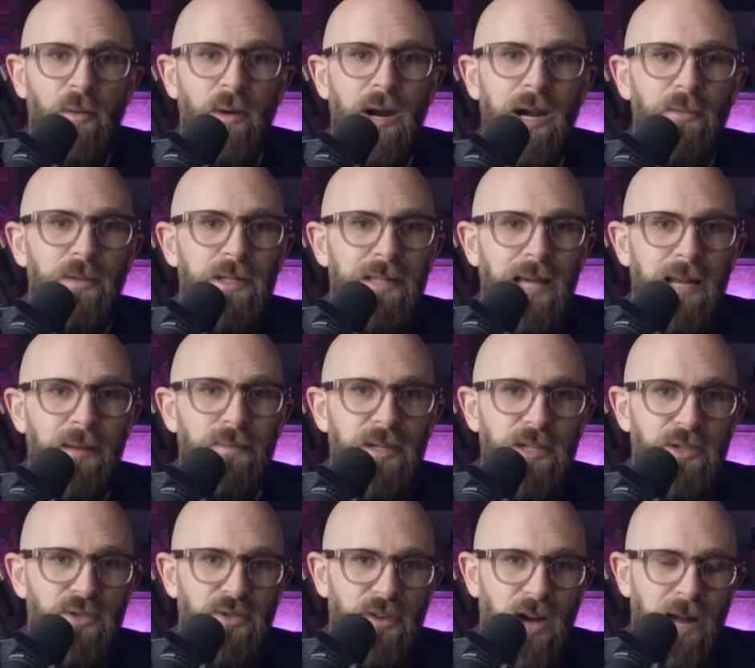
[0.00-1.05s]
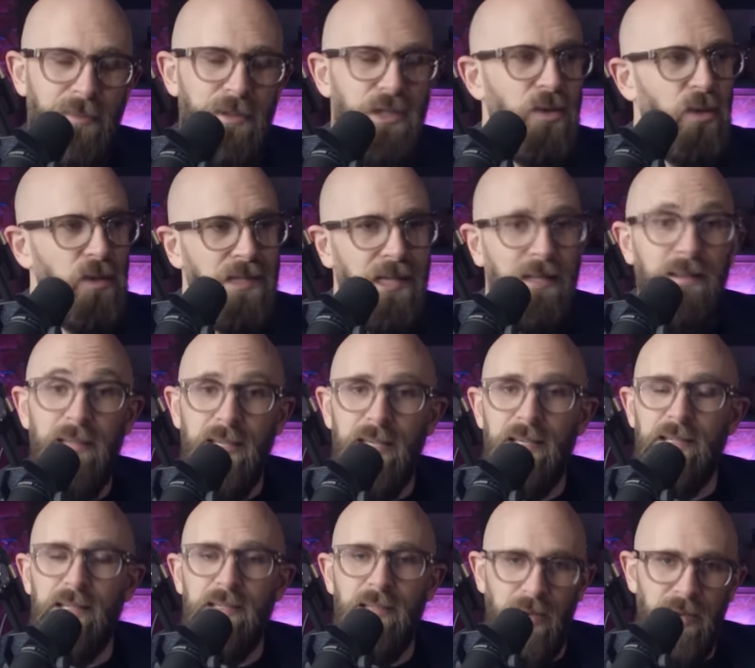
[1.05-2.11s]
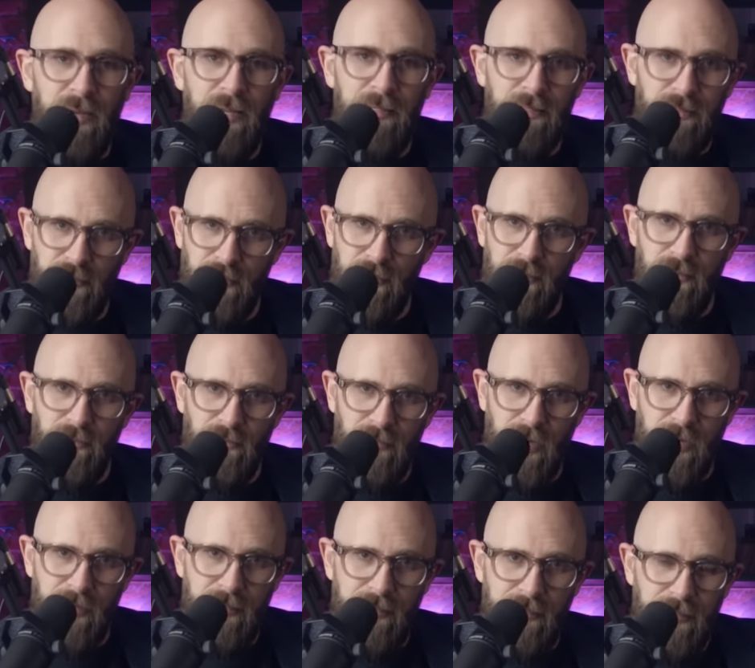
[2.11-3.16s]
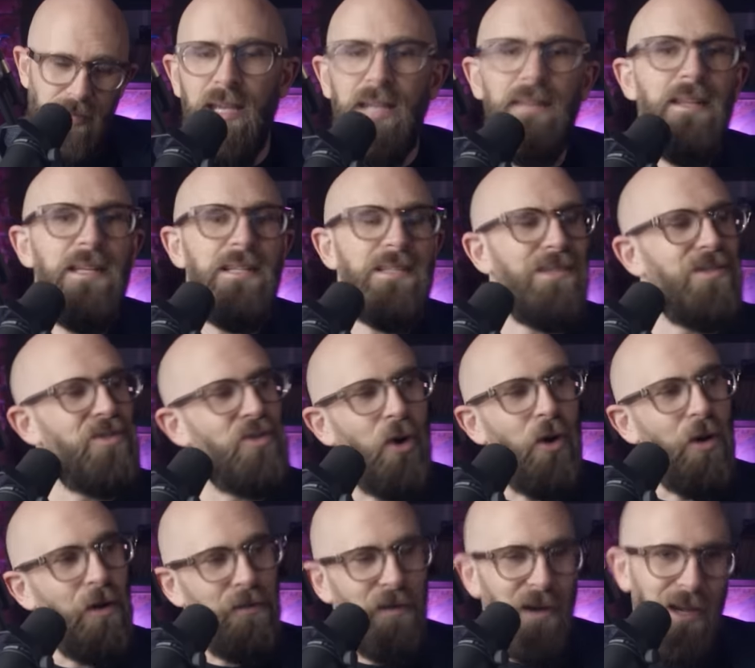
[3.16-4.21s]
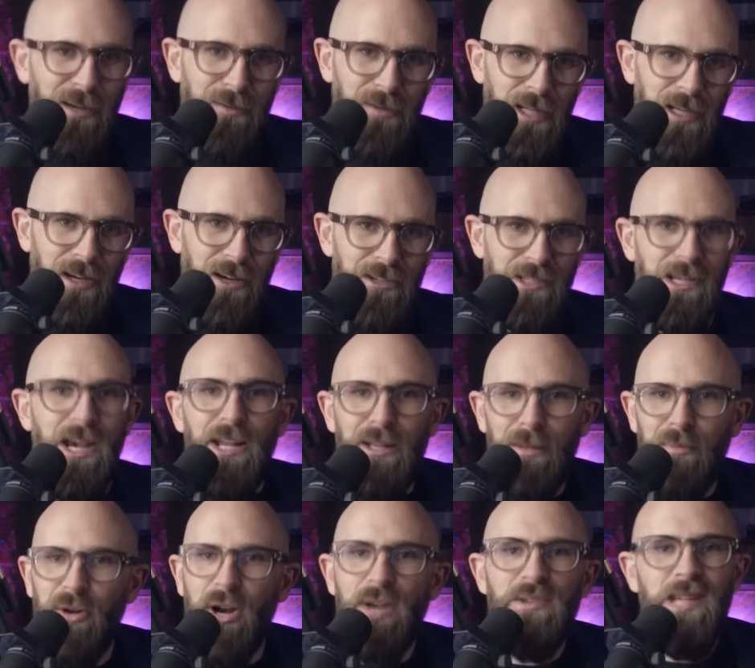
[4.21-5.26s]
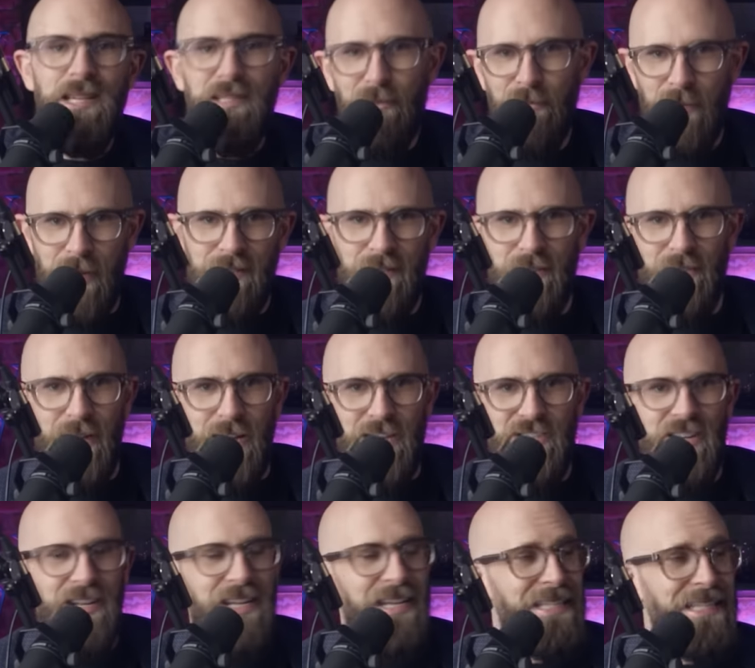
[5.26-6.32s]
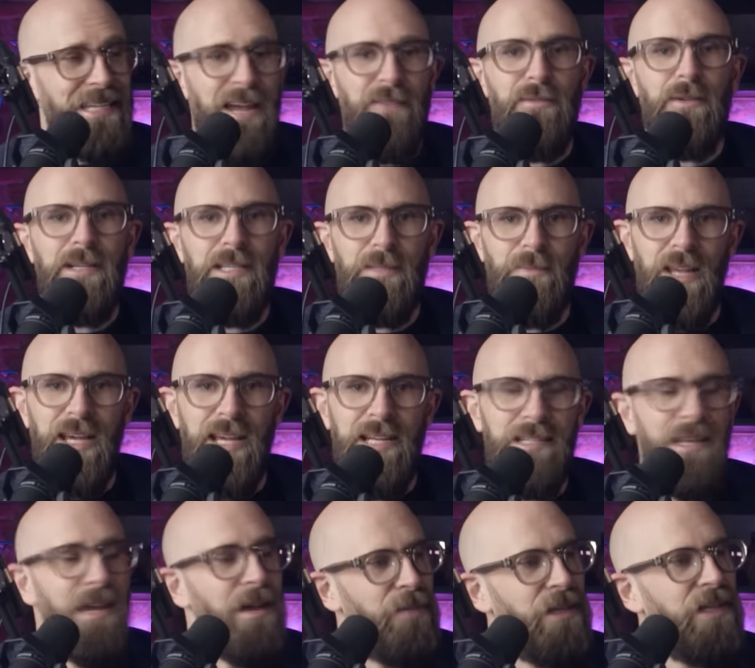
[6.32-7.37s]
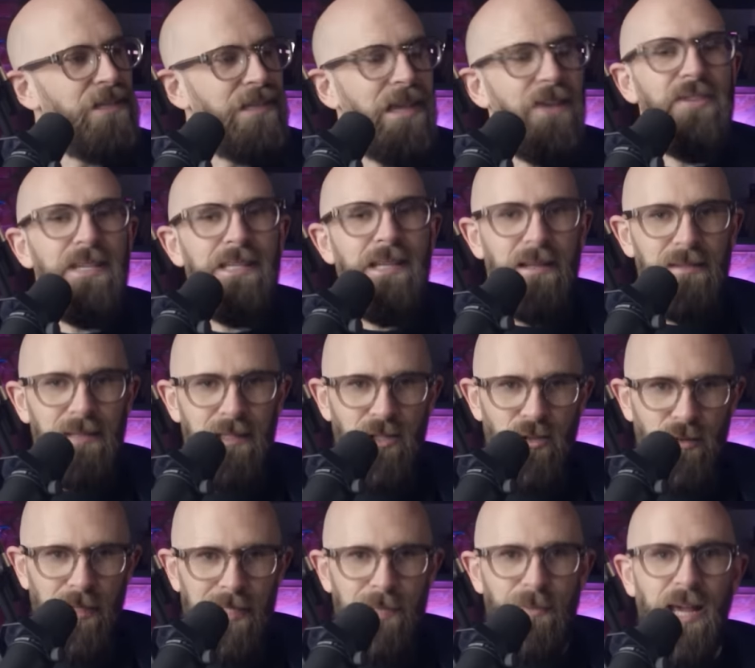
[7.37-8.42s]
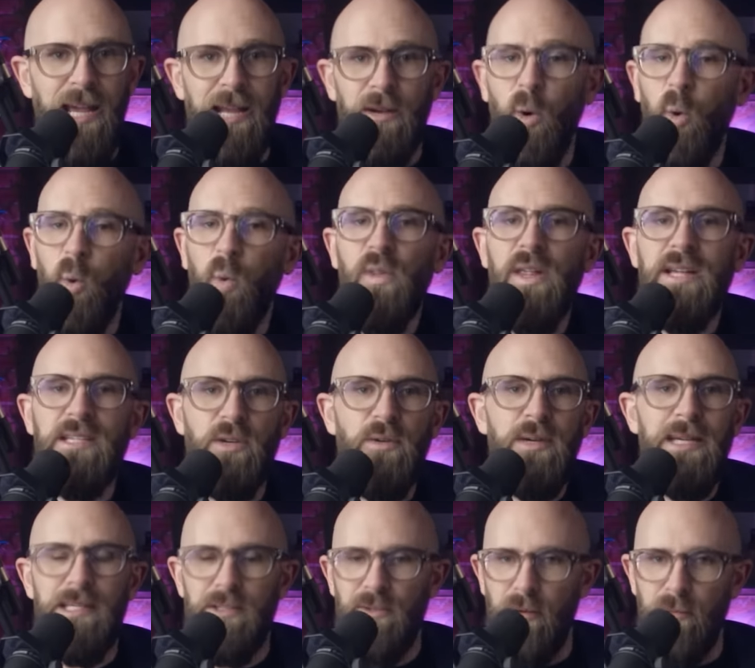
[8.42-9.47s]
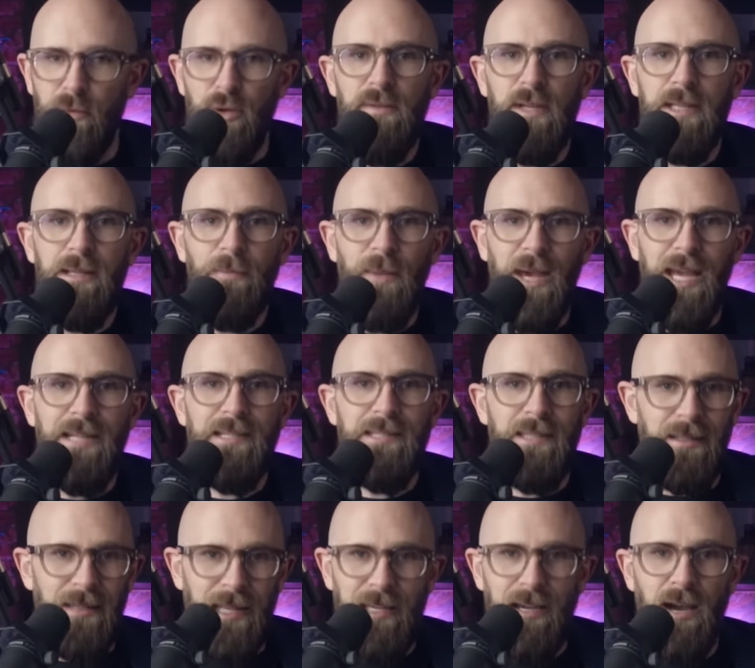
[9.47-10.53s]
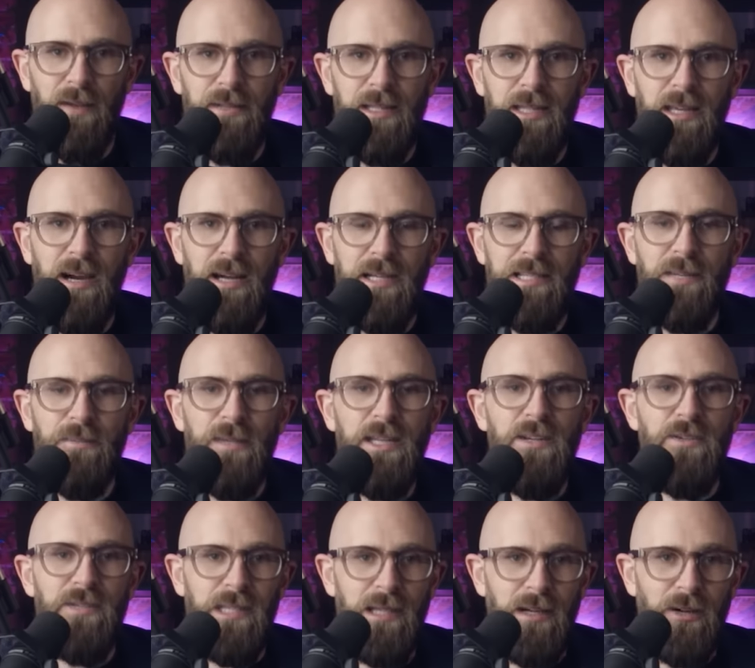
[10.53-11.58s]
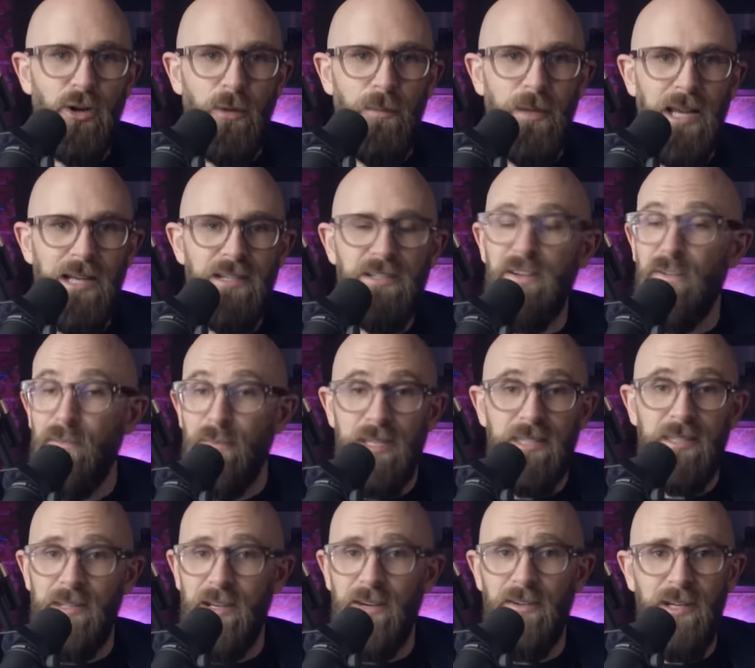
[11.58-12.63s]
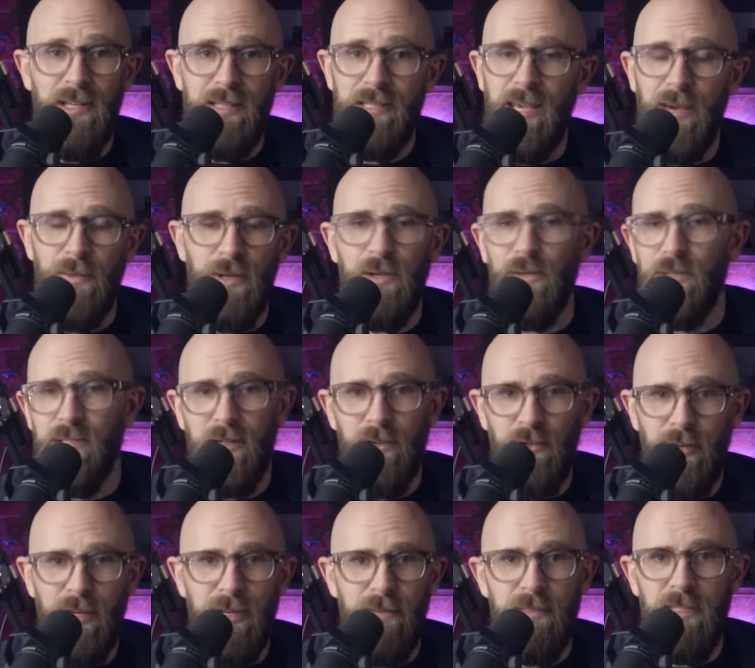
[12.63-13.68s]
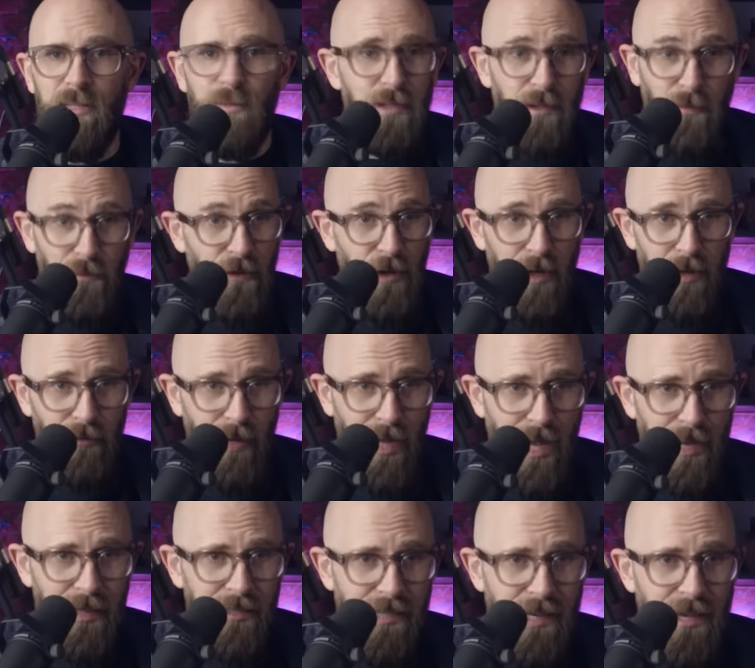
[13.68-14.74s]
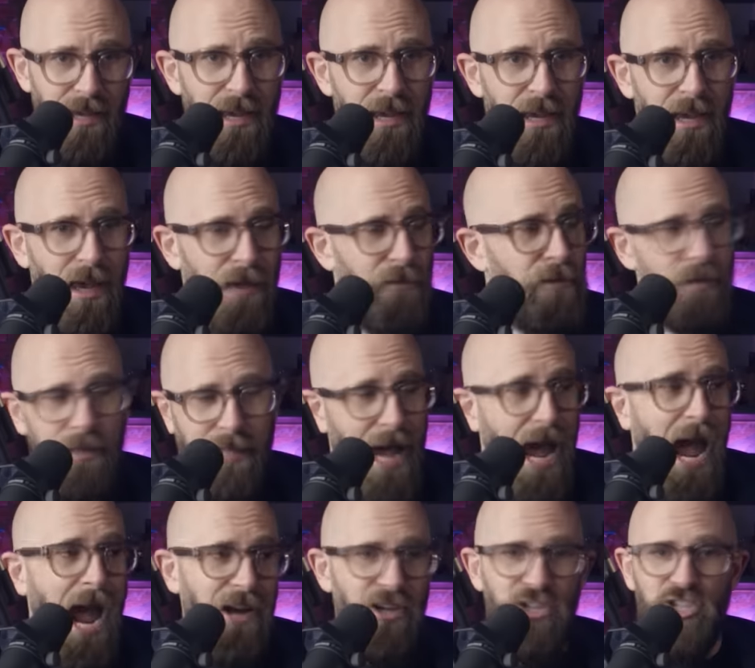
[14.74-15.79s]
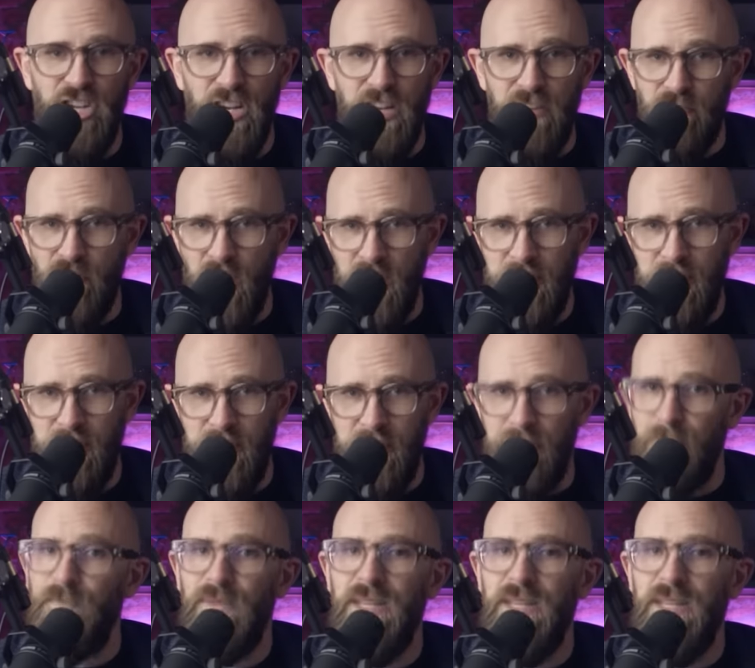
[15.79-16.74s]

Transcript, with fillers: where it would then be trapped, causing the entire screw to rust. In these strong fake videos, the process of restoration is never explained because there is nothing to explain. All they're doing is removing the paint that they covered the item in using a combination of mysterious chemicals and creams that would defy reality if it was actually rusted.